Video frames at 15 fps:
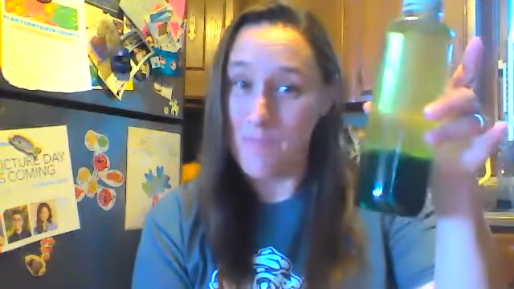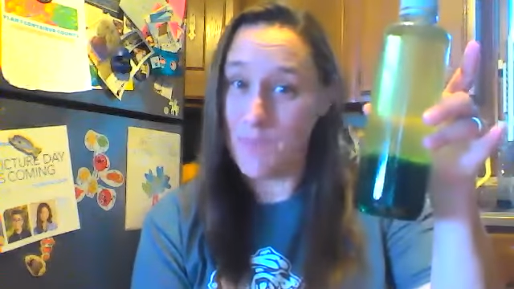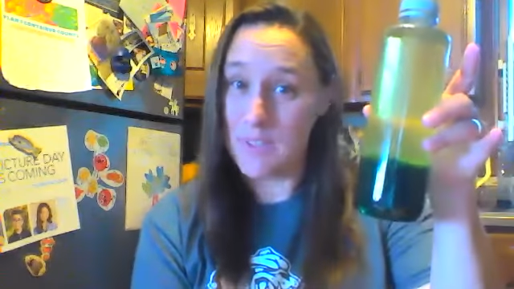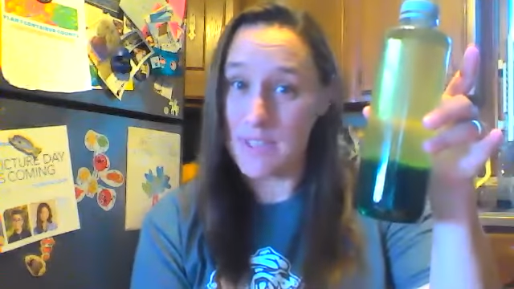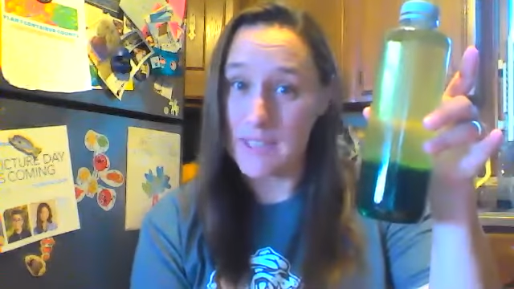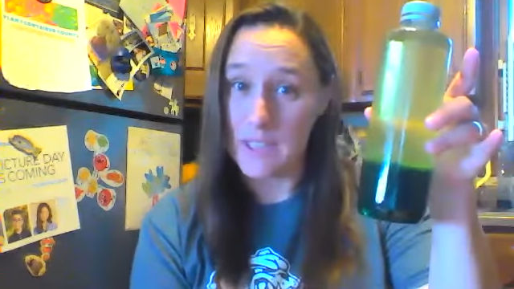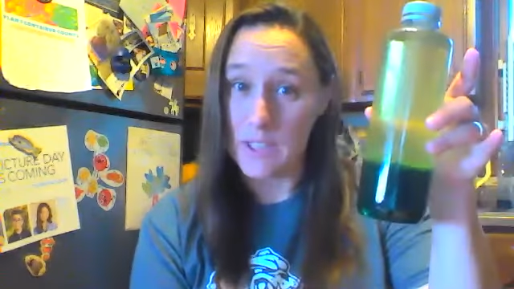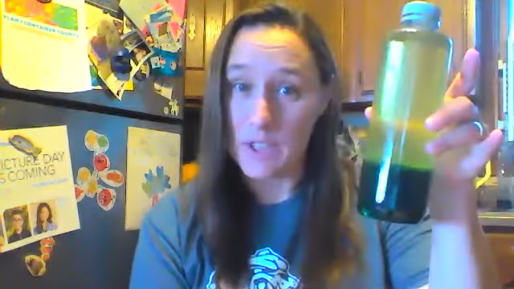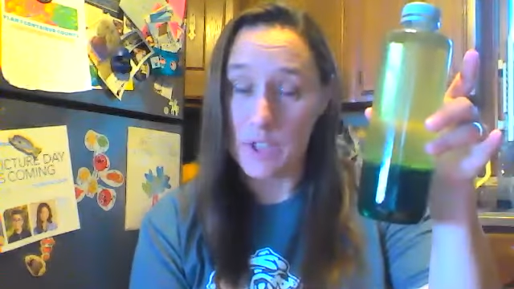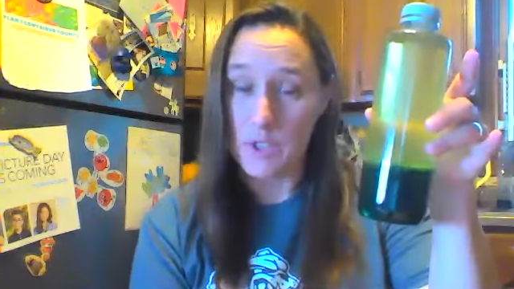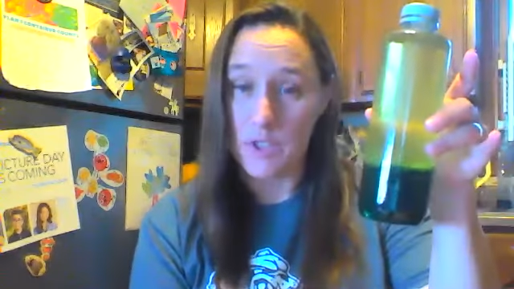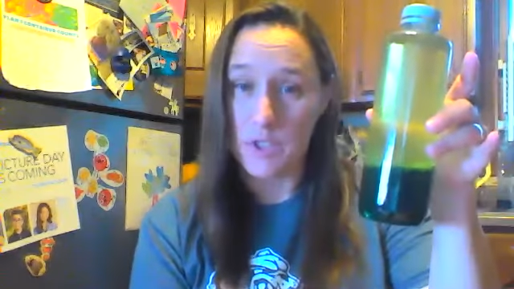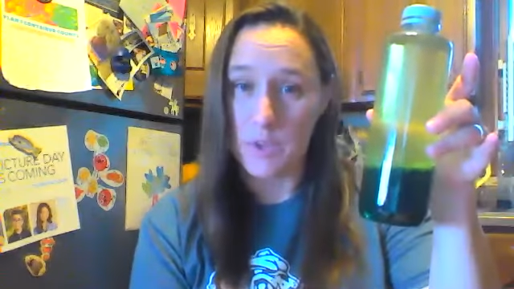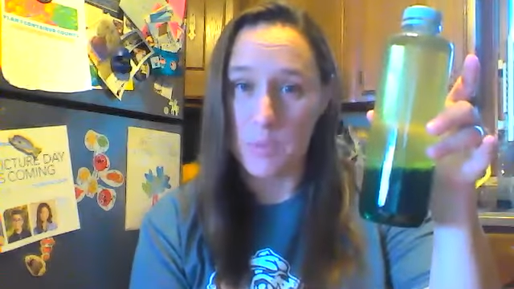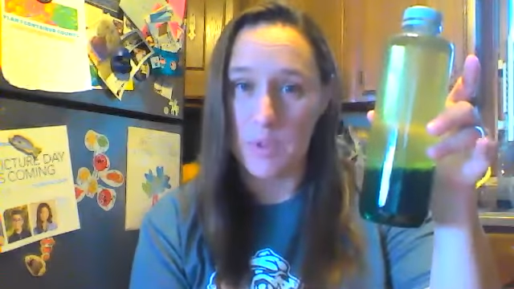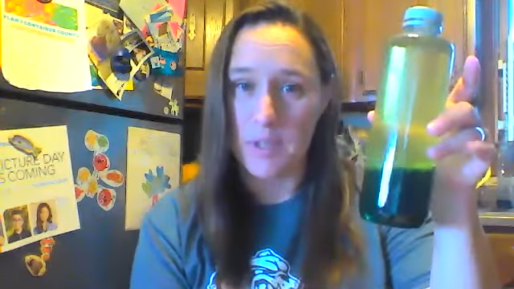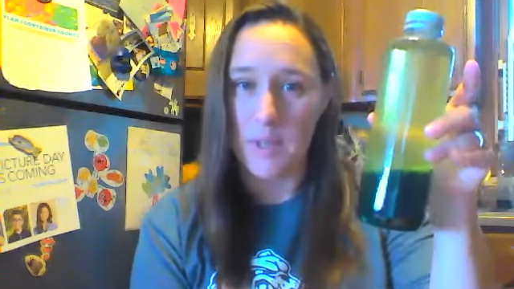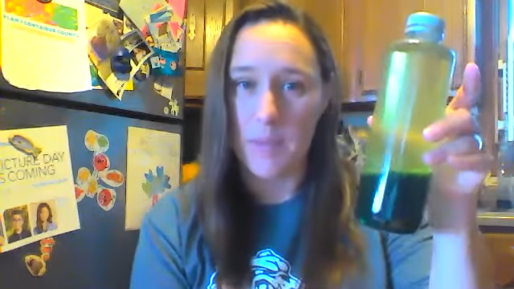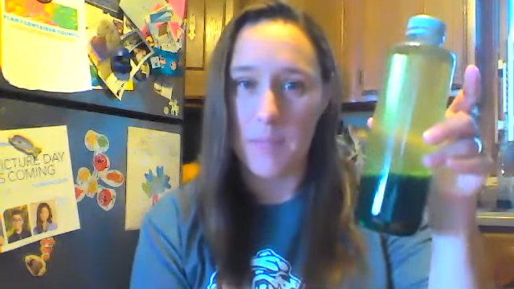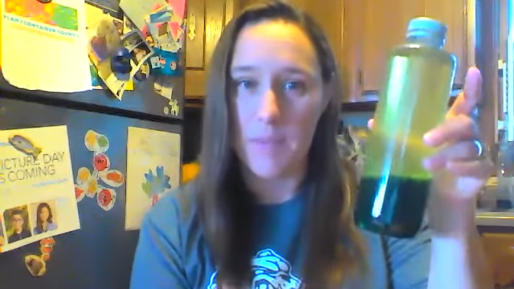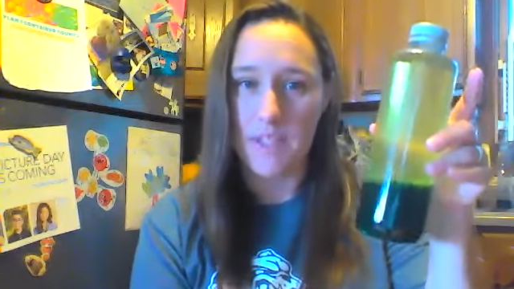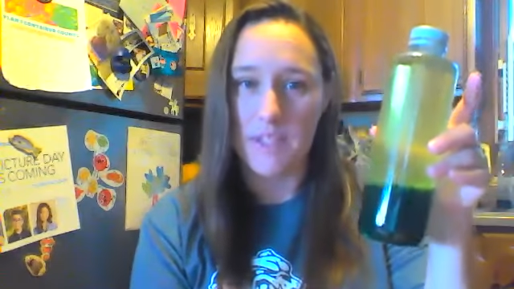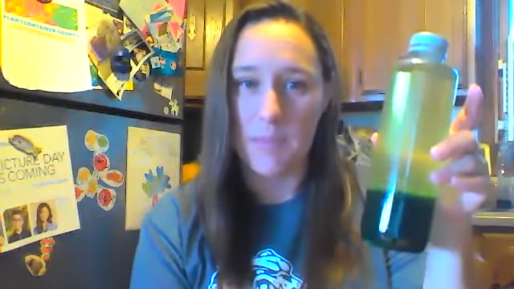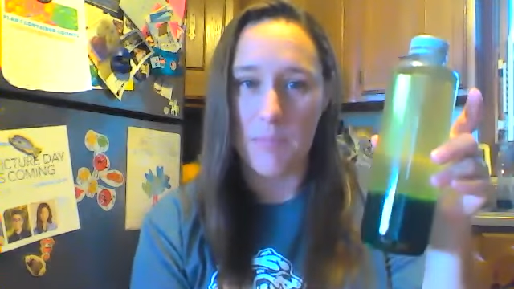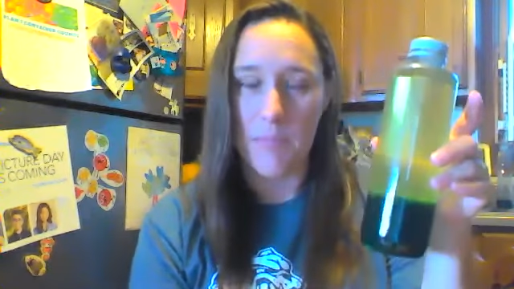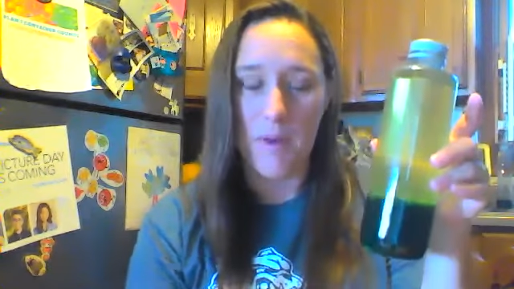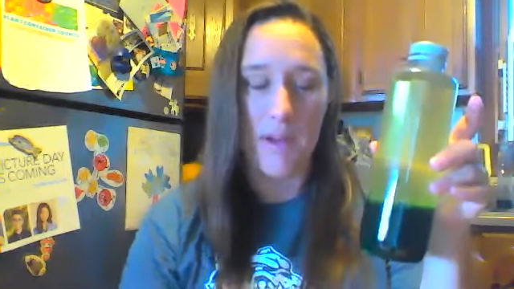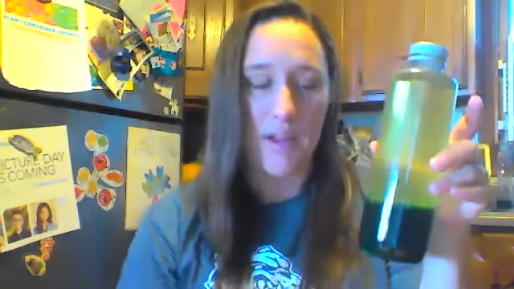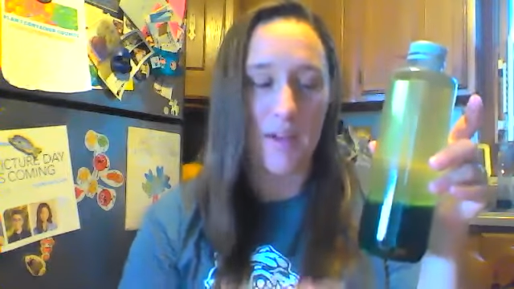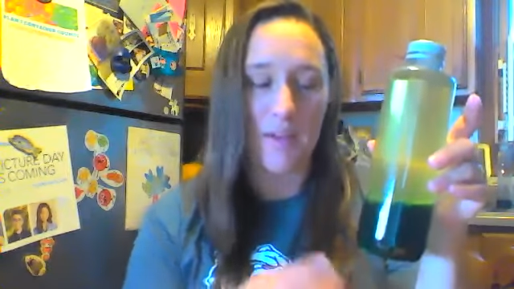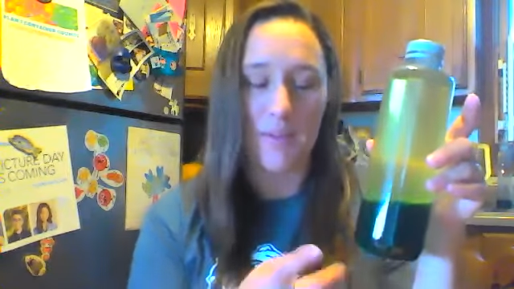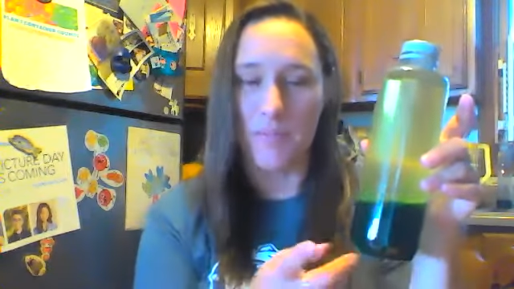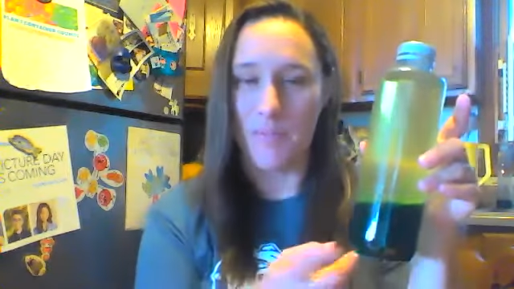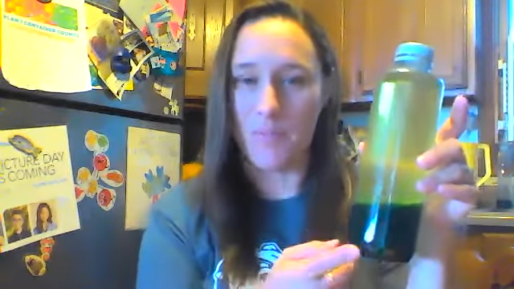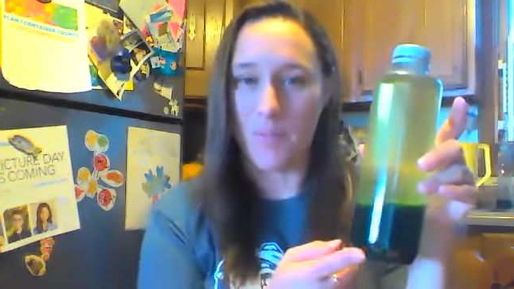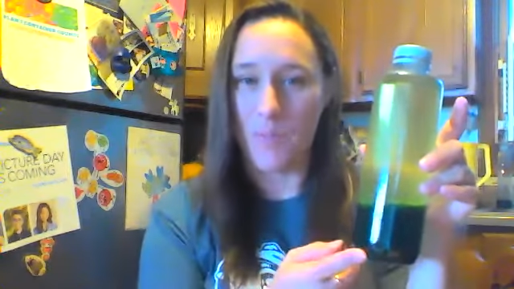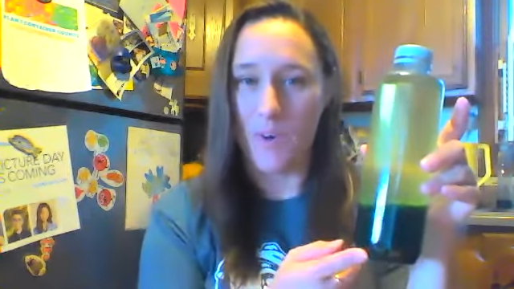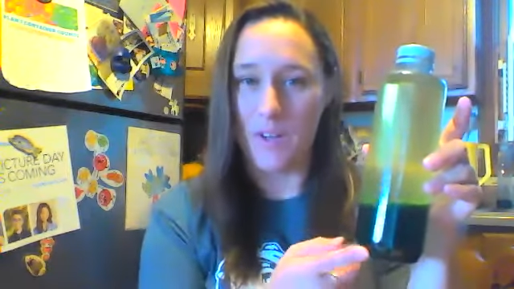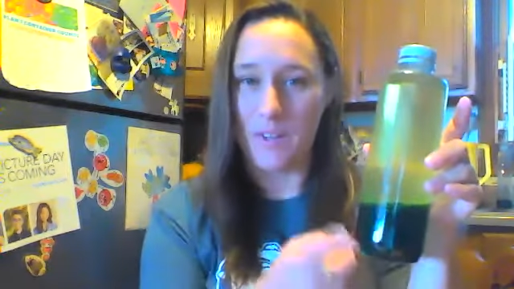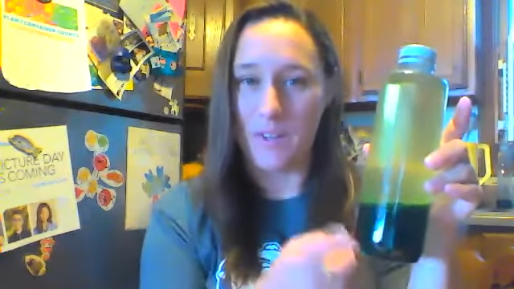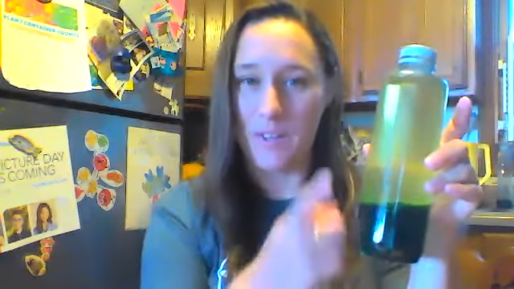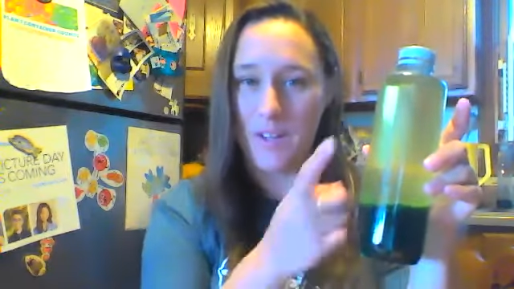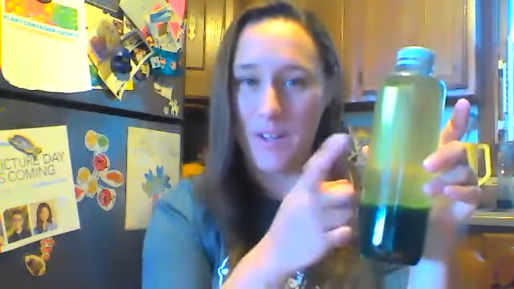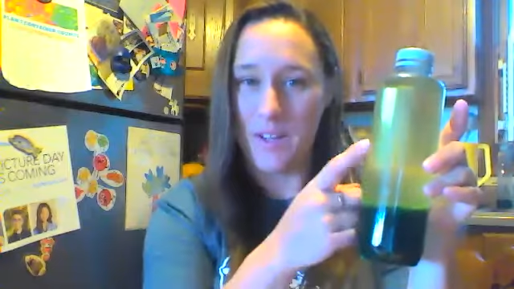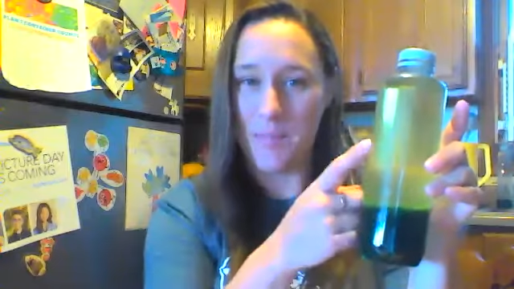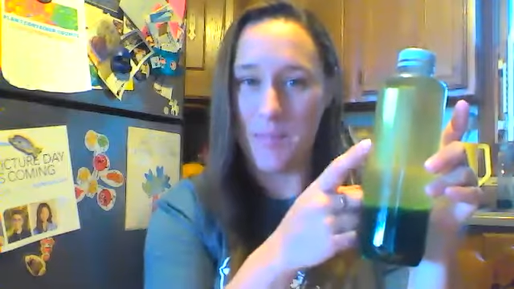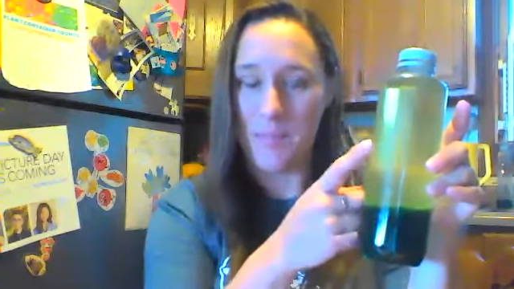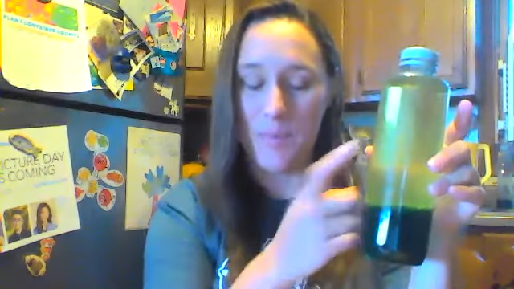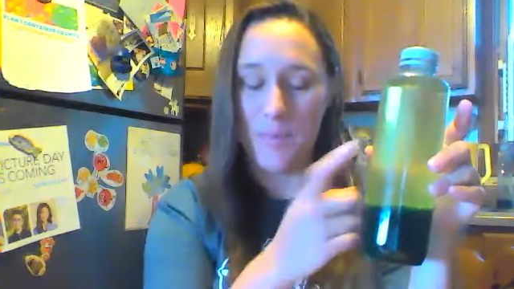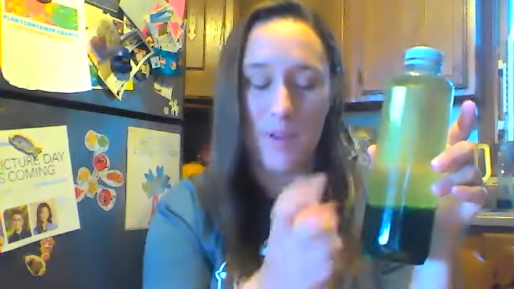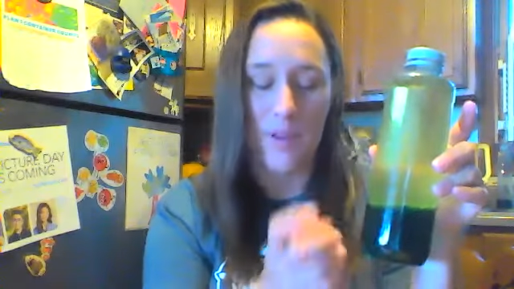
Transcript: was a little too exuberant in mixing my water and